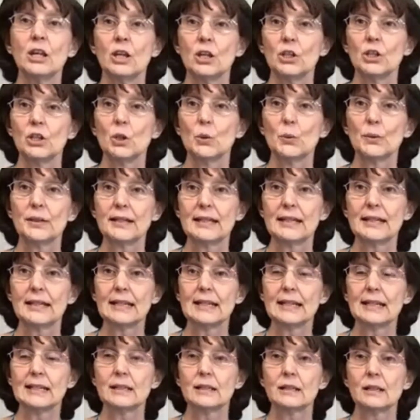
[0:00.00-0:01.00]
you would
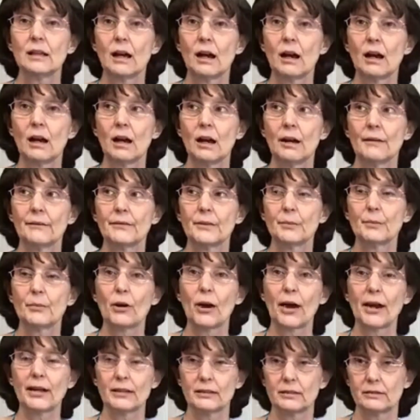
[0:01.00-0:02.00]
need the
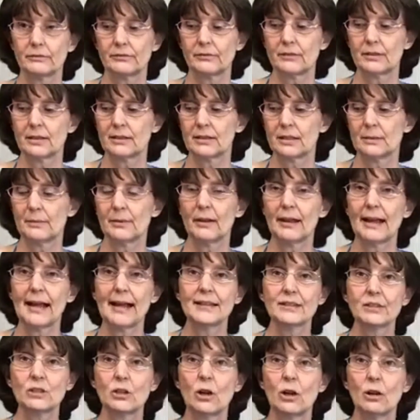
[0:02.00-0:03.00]
product Dixie Belle
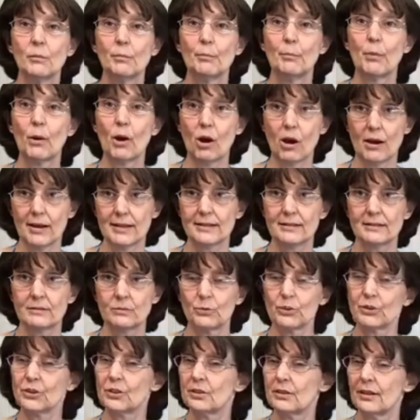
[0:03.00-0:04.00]
has called Boss,
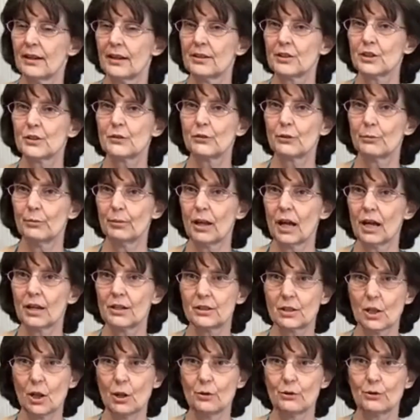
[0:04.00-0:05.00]
which stands for
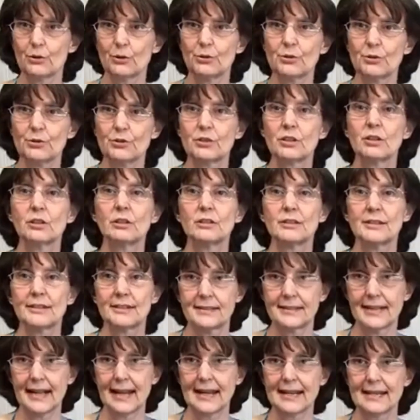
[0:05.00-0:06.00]
blocks odors,
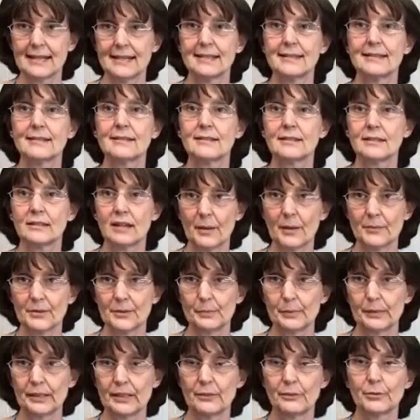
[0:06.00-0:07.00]
stains, and stops
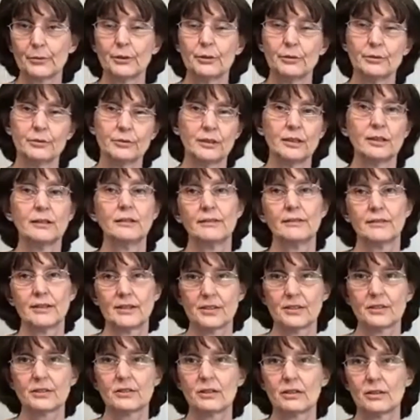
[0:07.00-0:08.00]
bleed through.
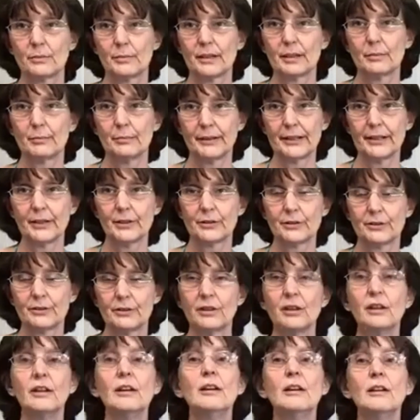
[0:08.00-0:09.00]
This is going to be a bleeder,
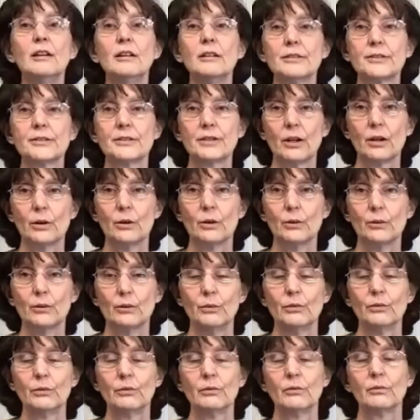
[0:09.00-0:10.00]
so
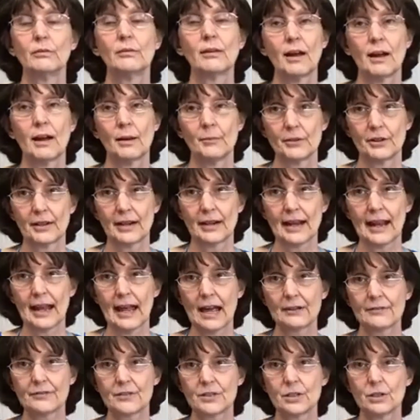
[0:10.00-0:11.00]
I'm going to
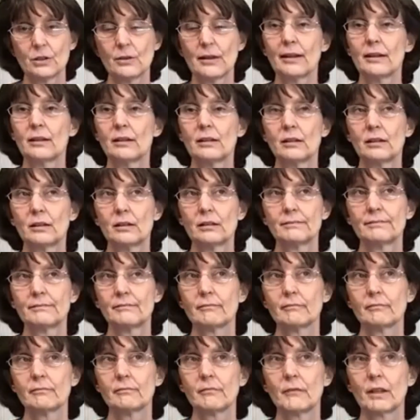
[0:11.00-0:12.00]
have to, and
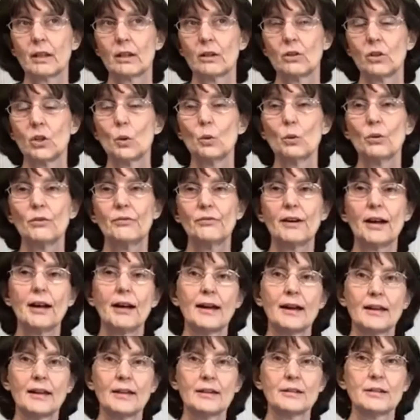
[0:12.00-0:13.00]
you will
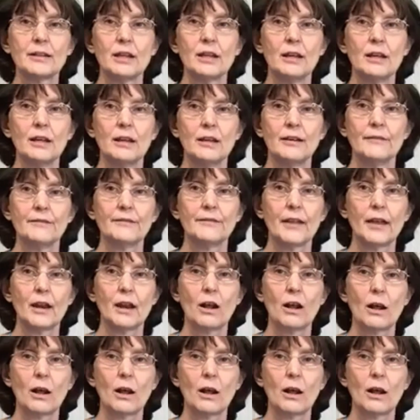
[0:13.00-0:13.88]
find that